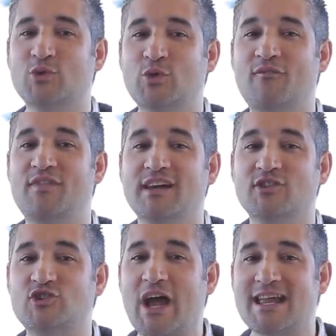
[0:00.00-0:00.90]
to
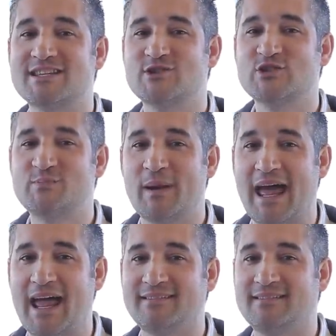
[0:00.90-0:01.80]
Vincenzo's
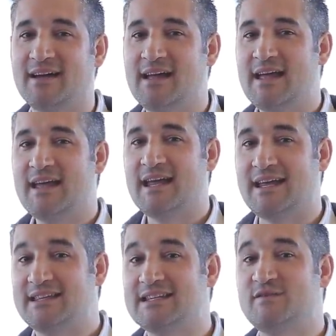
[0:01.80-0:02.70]
Plate.
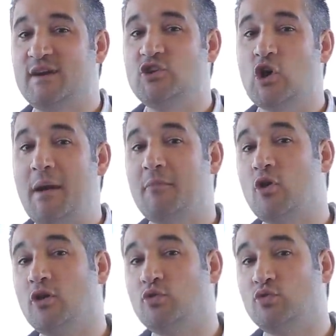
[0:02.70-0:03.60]
In this video I'm
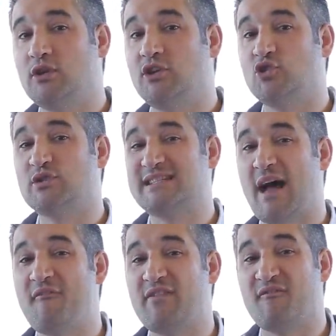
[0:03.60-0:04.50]
going to teach you
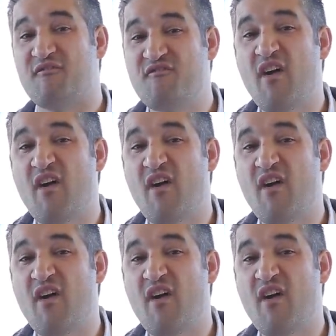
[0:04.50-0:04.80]
something